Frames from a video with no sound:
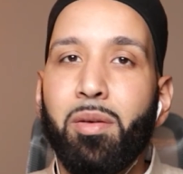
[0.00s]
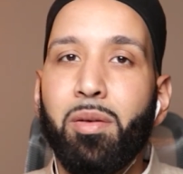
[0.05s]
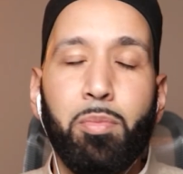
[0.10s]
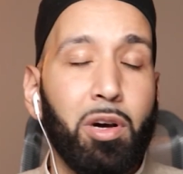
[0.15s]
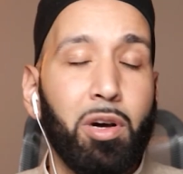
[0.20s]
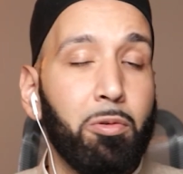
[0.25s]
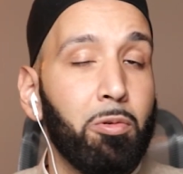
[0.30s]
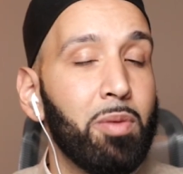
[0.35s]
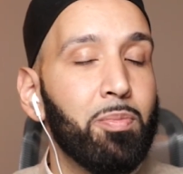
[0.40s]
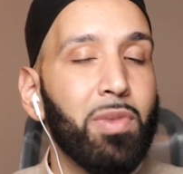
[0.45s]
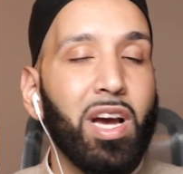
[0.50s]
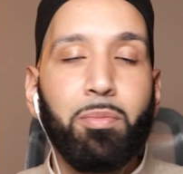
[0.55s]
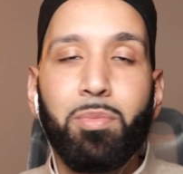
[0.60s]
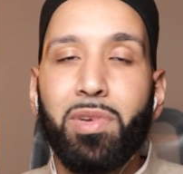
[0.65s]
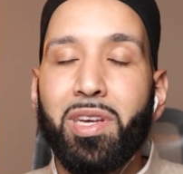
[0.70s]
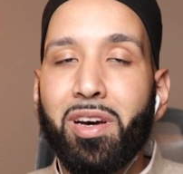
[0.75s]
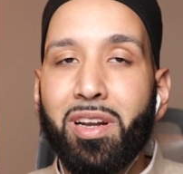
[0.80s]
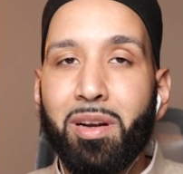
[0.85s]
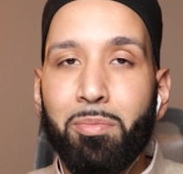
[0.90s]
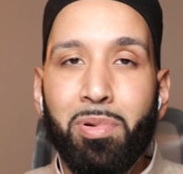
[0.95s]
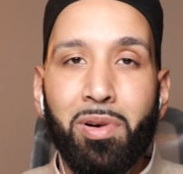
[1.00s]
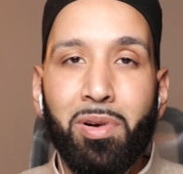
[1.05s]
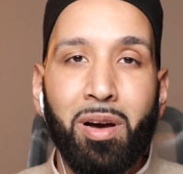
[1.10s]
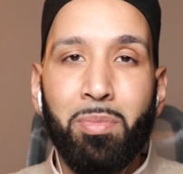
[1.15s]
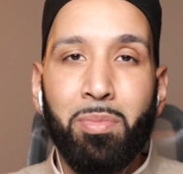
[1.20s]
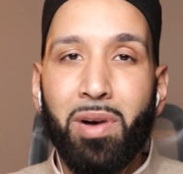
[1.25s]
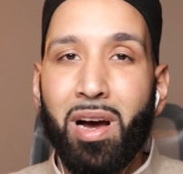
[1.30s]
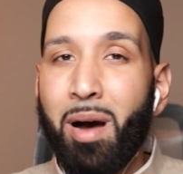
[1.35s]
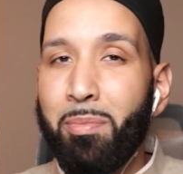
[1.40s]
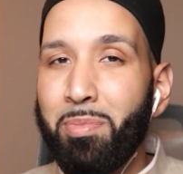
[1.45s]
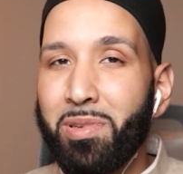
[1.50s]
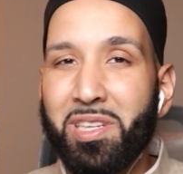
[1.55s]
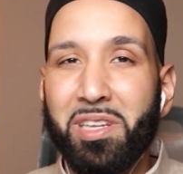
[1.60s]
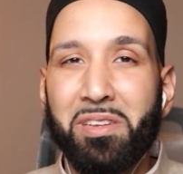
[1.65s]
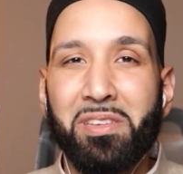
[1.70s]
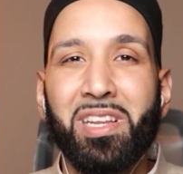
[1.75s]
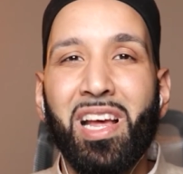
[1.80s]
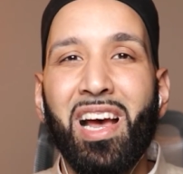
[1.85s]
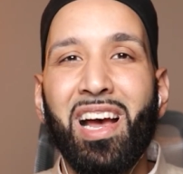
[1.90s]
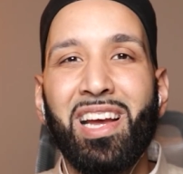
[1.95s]
But we might be on
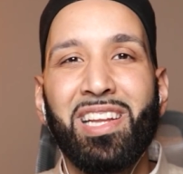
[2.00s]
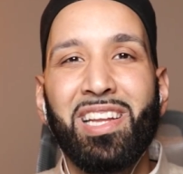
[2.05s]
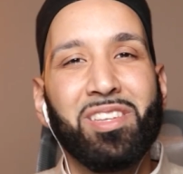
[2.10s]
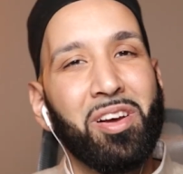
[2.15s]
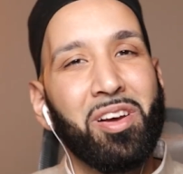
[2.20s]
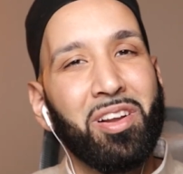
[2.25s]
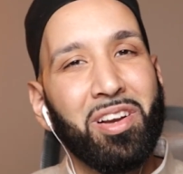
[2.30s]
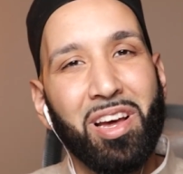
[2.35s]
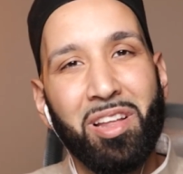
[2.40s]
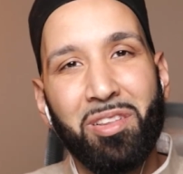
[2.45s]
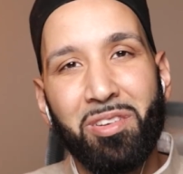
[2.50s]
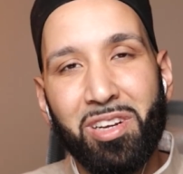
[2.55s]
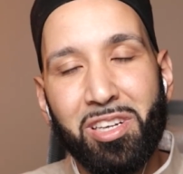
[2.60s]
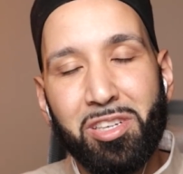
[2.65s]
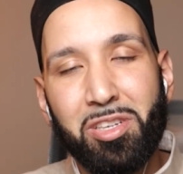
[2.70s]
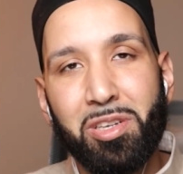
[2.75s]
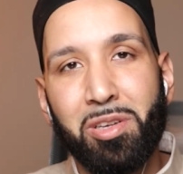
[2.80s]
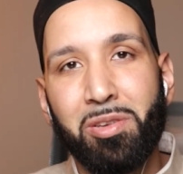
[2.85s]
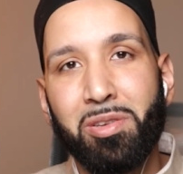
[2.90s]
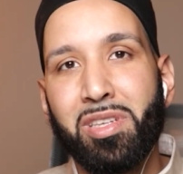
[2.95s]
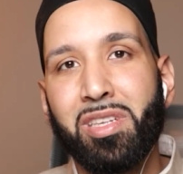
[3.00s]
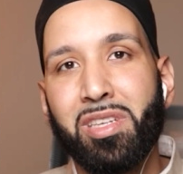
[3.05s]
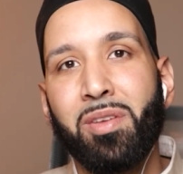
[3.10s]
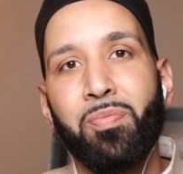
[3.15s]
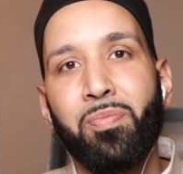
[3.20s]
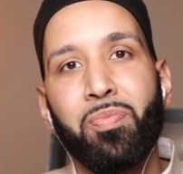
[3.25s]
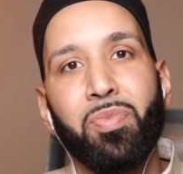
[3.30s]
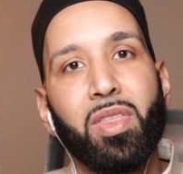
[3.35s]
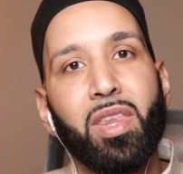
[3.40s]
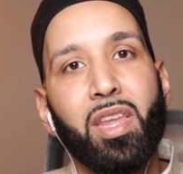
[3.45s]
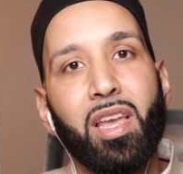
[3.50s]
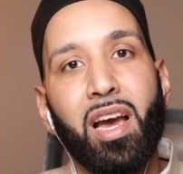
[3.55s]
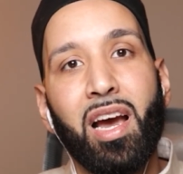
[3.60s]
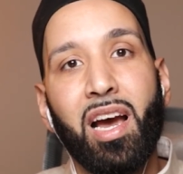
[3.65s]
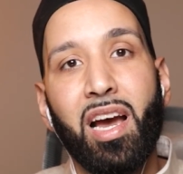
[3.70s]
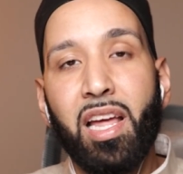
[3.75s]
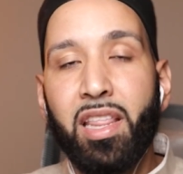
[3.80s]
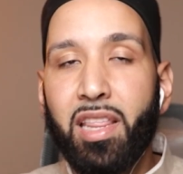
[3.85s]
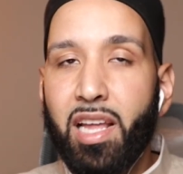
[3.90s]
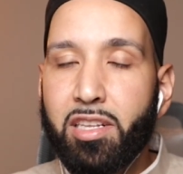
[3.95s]
opposite sides on other issues,
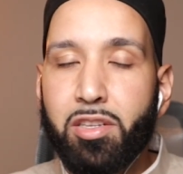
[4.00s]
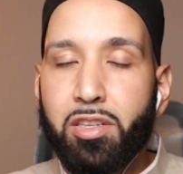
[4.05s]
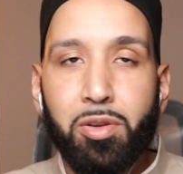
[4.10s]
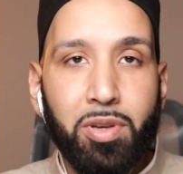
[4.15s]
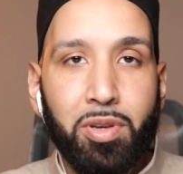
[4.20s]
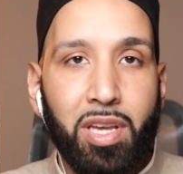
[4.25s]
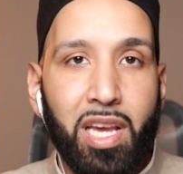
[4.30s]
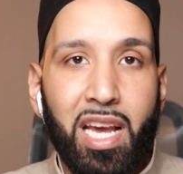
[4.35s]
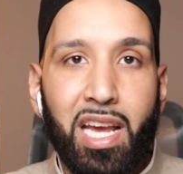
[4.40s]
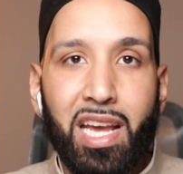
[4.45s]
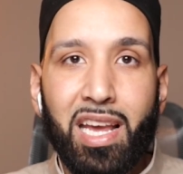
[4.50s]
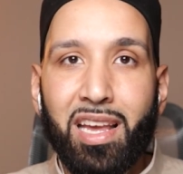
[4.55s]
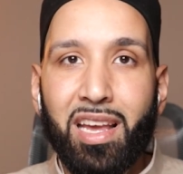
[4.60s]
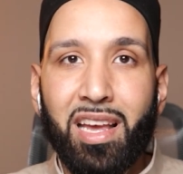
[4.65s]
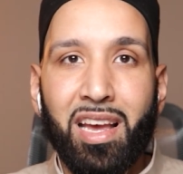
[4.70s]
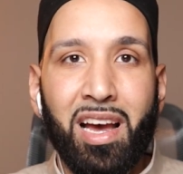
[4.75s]
and that's okay.